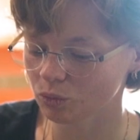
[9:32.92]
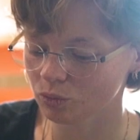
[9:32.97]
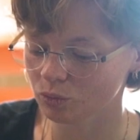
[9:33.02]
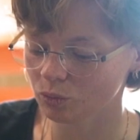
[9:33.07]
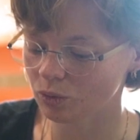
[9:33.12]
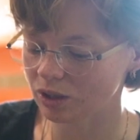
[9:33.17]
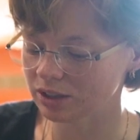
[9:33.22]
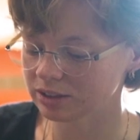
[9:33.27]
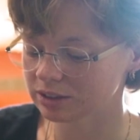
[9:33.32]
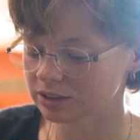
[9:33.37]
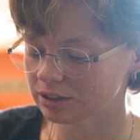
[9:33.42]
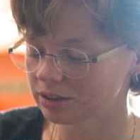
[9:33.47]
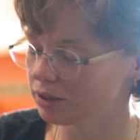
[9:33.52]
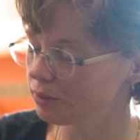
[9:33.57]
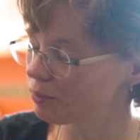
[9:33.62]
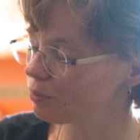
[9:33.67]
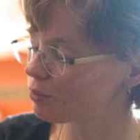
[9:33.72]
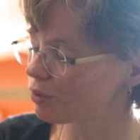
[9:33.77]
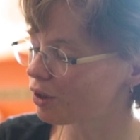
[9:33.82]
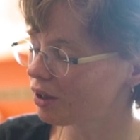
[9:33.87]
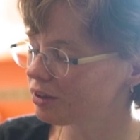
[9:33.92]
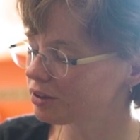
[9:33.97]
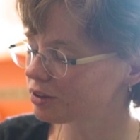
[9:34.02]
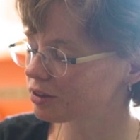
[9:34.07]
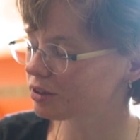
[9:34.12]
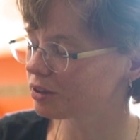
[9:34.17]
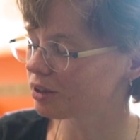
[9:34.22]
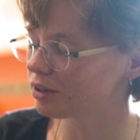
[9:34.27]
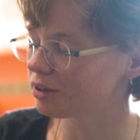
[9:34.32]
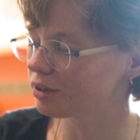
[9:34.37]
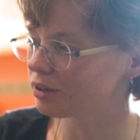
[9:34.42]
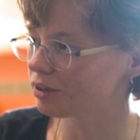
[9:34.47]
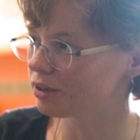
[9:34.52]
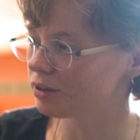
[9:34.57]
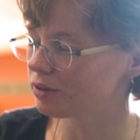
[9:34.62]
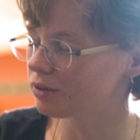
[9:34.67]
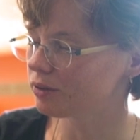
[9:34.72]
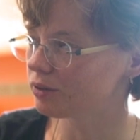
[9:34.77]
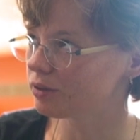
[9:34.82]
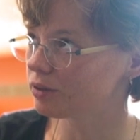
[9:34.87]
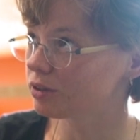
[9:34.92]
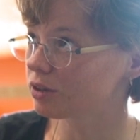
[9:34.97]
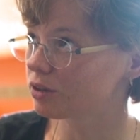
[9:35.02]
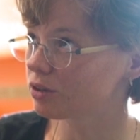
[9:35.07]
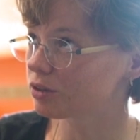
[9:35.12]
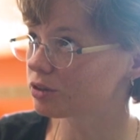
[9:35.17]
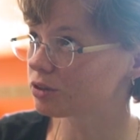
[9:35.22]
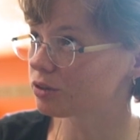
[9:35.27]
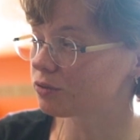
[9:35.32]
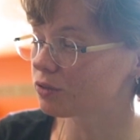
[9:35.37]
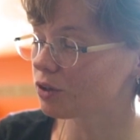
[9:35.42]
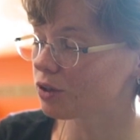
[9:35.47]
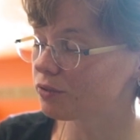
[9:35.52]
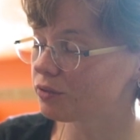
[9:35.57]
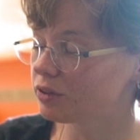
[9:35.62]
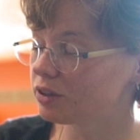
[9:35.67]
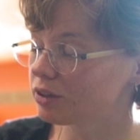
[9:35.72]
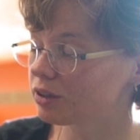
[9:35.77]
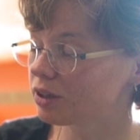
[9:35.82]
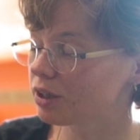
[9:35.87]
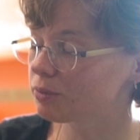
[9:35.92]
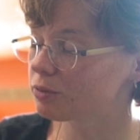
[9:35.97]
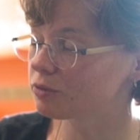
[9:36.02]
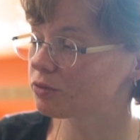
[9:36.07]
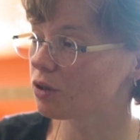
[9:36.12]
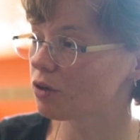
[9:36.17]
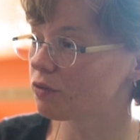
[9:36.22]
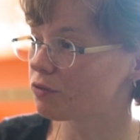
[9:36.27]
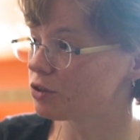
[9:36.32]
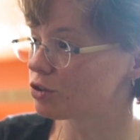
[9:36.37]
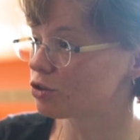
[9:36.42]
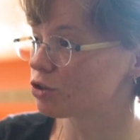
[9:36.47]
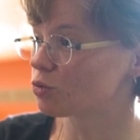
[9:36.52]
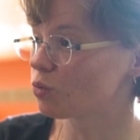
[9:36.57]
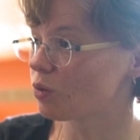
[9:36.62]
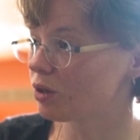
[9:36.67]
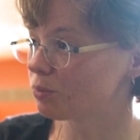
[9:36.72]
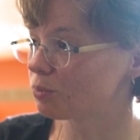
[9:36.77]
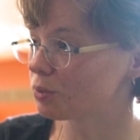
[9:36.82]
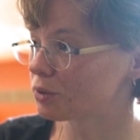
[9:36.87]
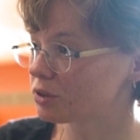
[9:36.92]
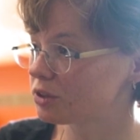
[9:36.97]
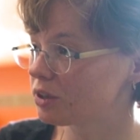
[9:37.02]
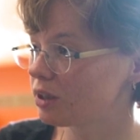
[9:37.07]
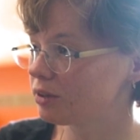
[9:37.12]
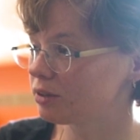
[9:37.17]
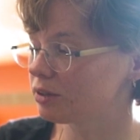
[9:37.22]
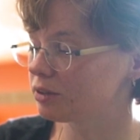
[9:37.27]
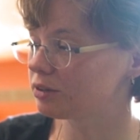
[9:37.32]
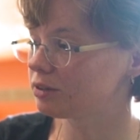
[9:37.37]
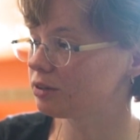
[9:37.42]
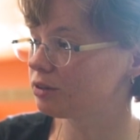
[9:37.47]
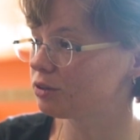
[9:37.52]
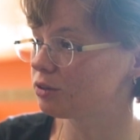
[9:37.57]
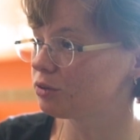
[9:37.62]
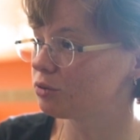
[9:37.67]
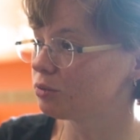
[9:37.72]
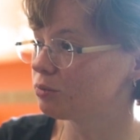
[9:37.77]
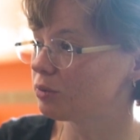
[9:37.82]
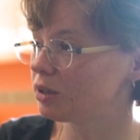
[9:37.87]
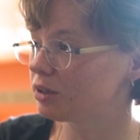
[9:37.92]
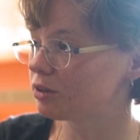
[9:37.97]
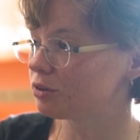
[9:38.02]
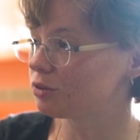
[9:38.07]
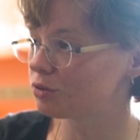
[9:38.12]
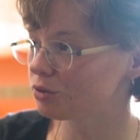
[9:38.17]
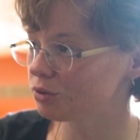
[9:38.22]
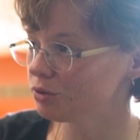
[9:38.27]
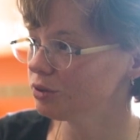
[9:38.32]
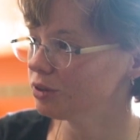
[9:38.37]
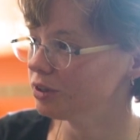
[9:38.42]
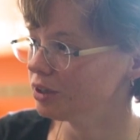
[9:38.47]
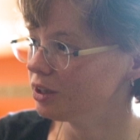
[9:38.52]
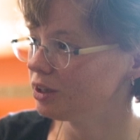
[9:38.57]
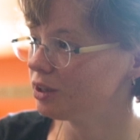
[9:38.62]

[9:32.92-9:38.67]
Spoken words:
Once the price, the cost of coffee in the cup of coffee is just 1%, it's easy to make it 2